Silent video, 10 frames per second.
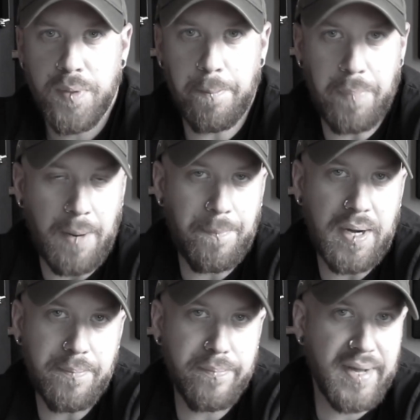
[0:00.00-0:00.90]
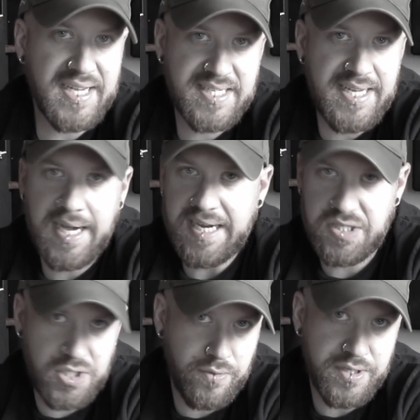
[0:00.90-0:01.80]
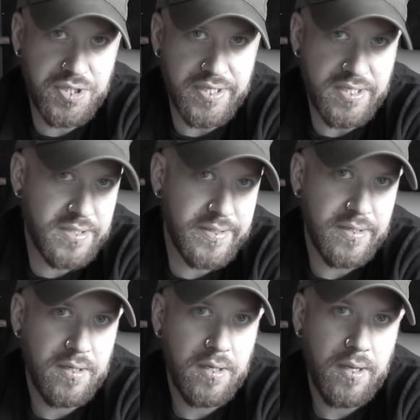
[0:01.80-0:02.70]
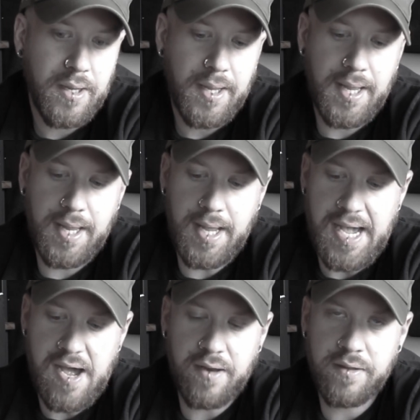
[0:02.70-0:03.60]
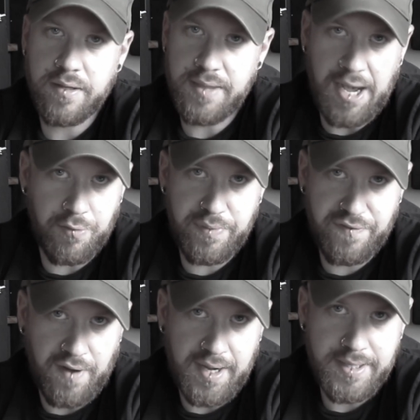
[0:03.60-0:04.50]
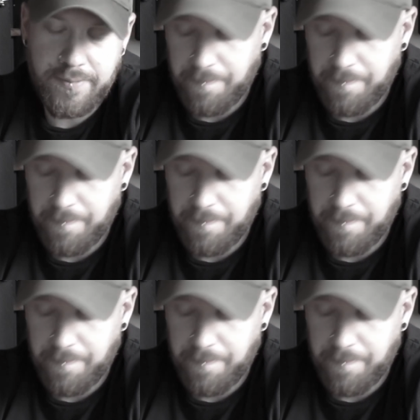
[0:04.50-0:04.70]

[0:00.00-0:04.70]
bump up my seat height 2 inches, and that would be fine.